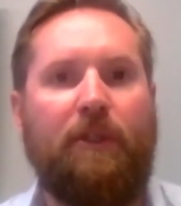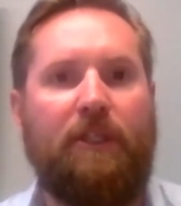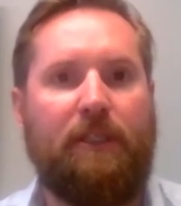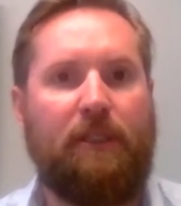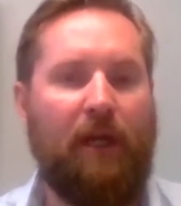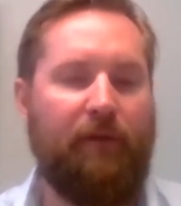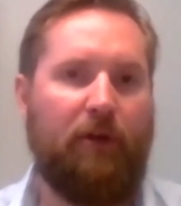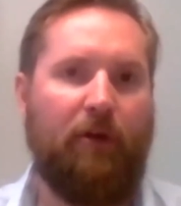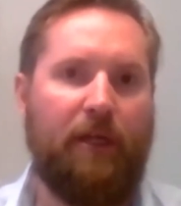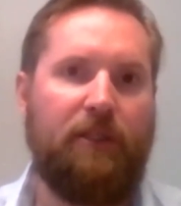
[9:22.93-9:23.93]
which is kind of
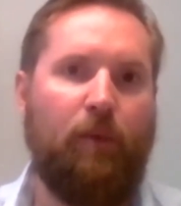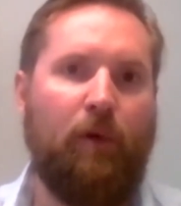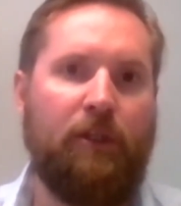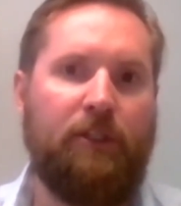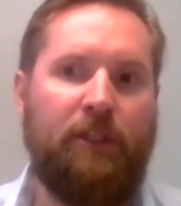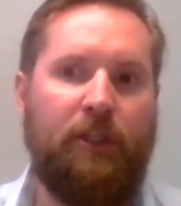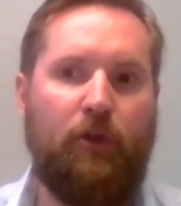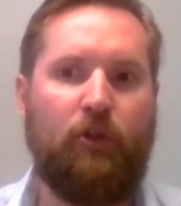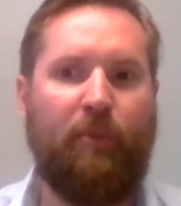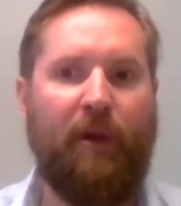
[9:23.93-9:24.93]
a crazy word to use.